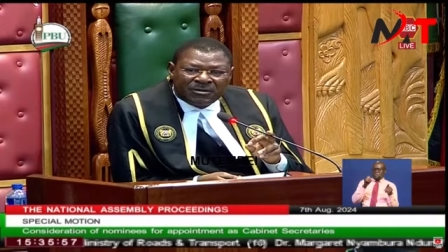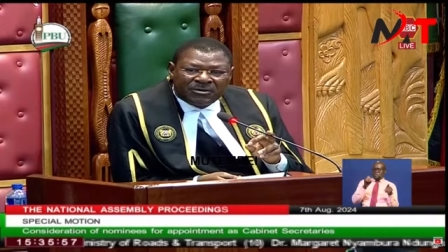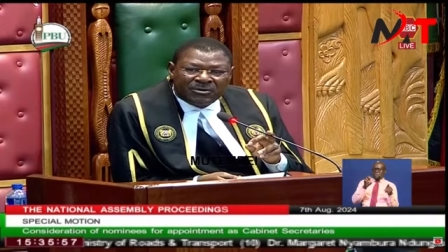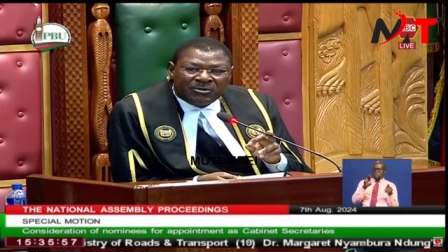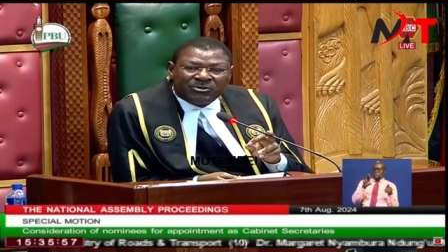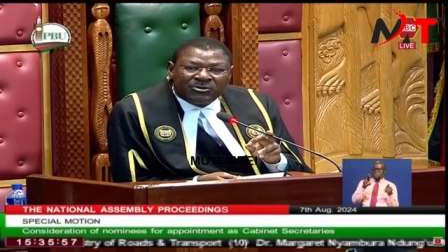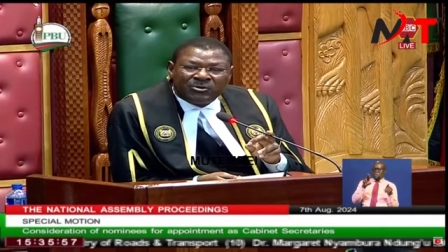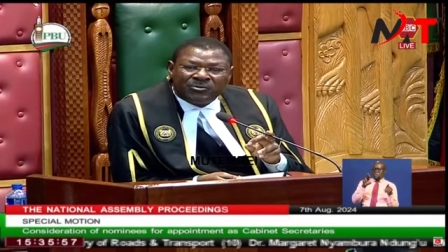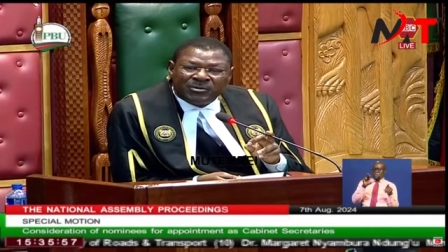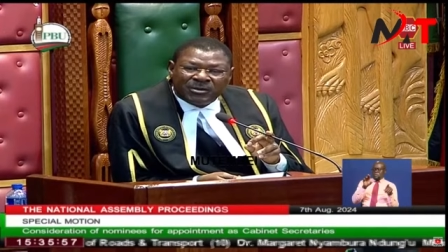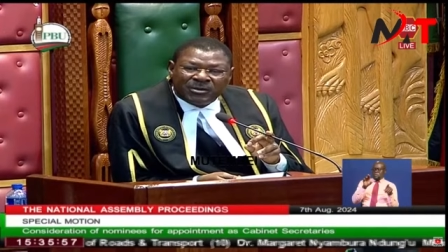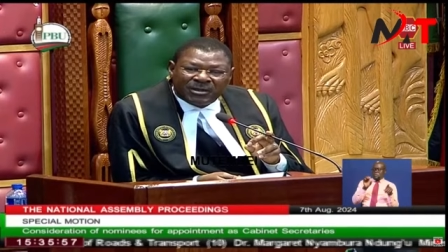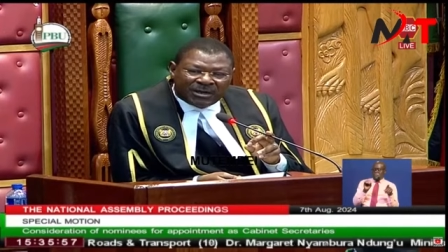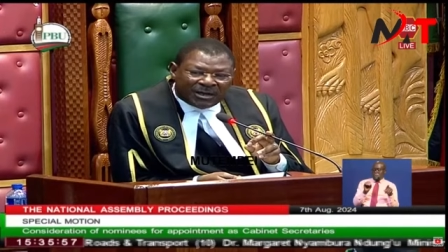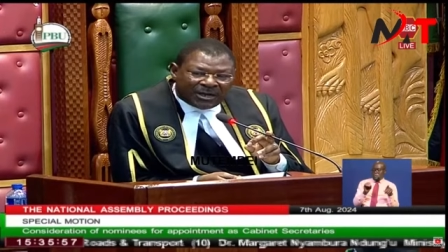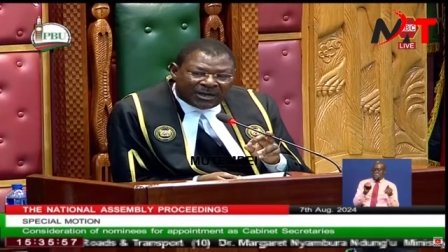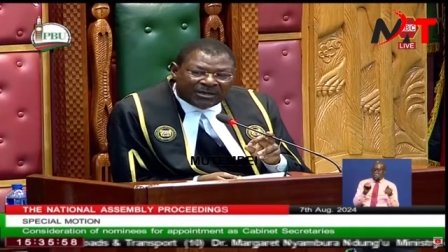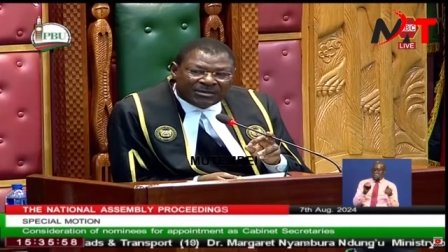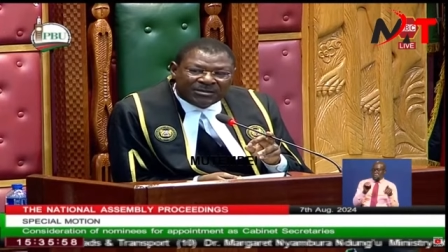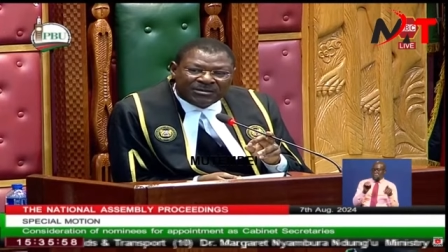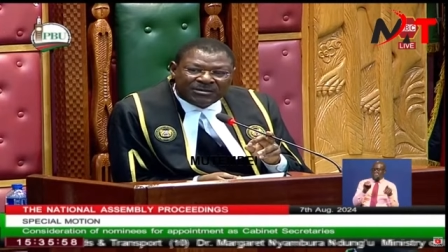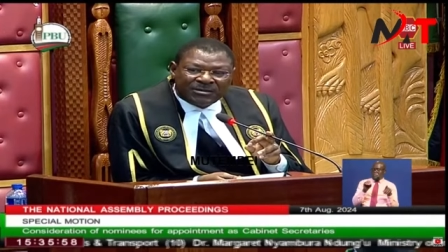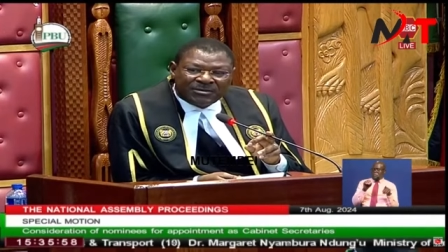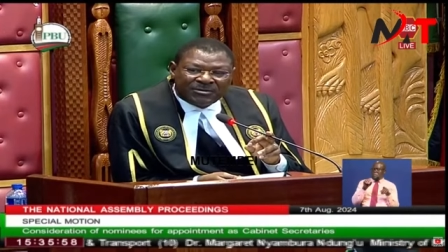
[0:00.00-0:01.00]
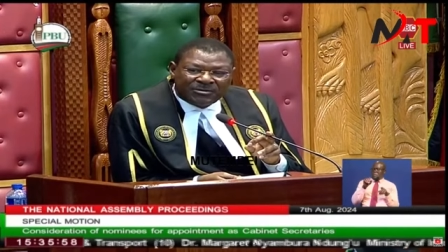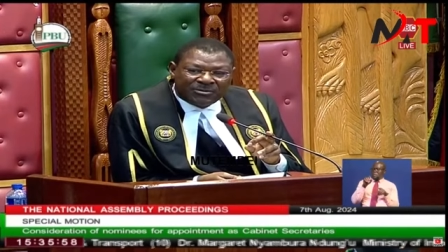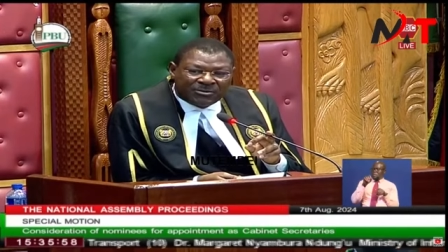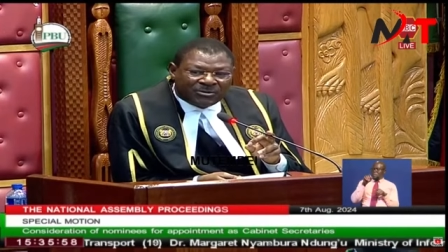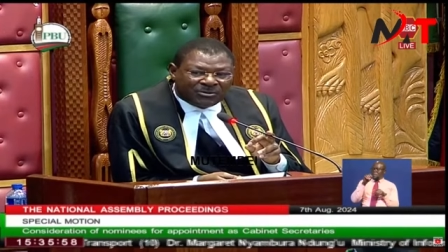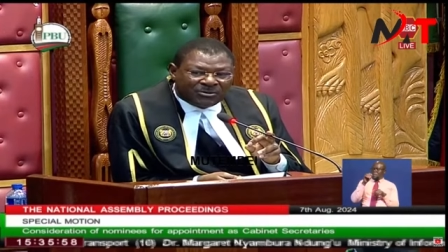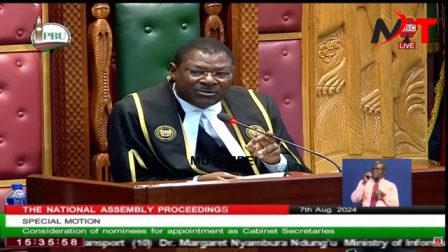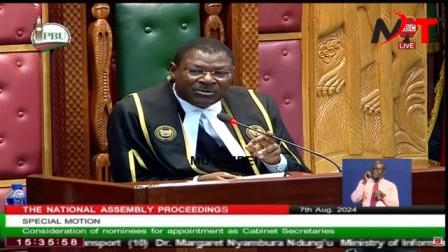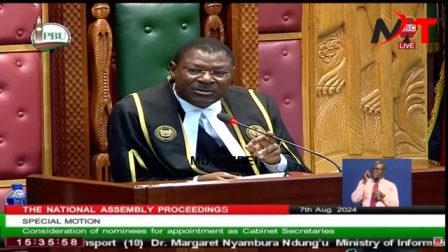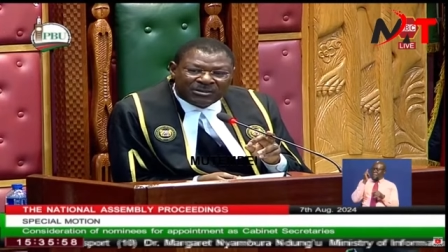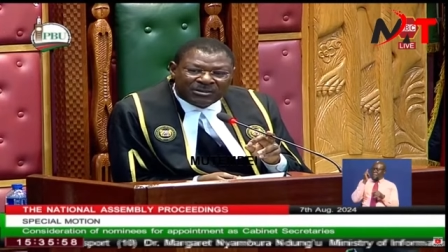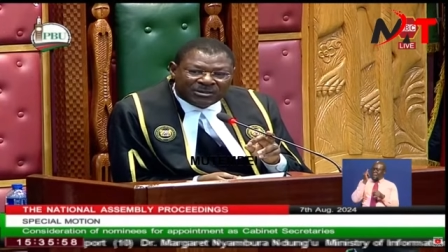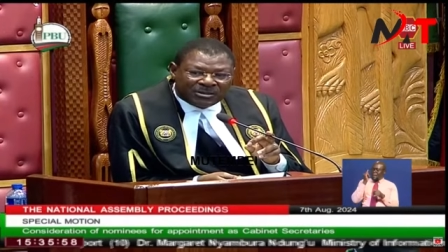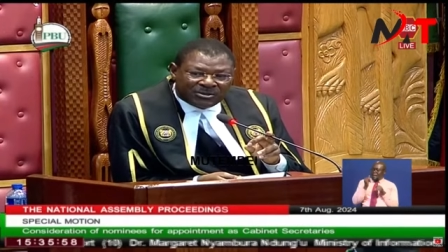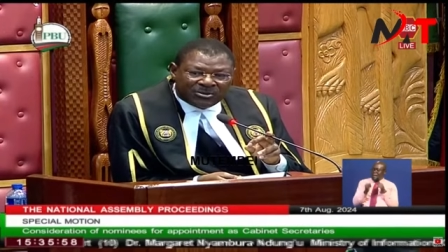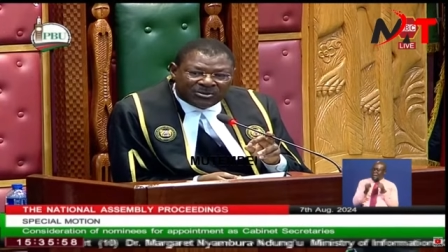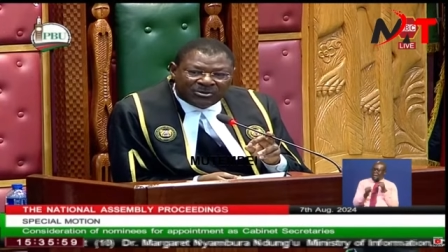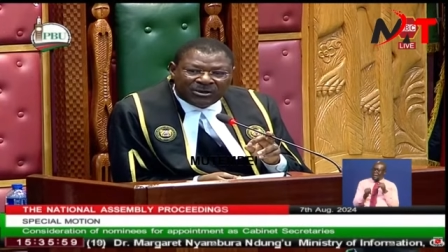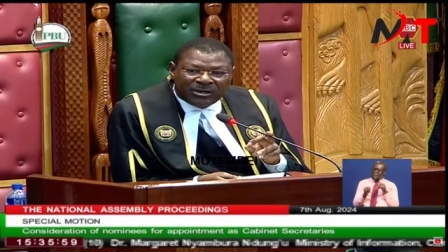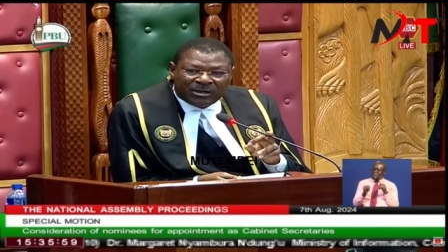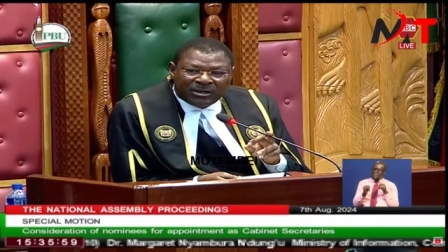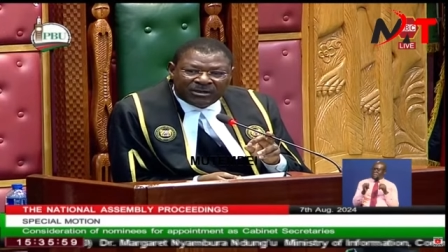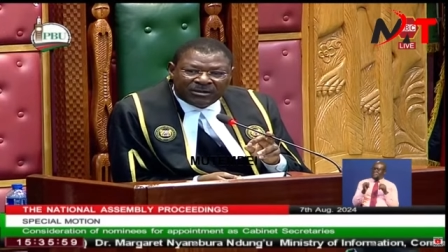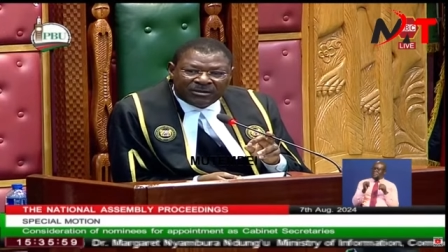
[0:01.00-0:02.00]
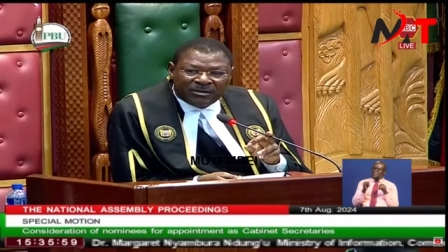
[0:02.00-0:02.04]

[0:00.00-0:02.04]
You should be the last to cause disorder.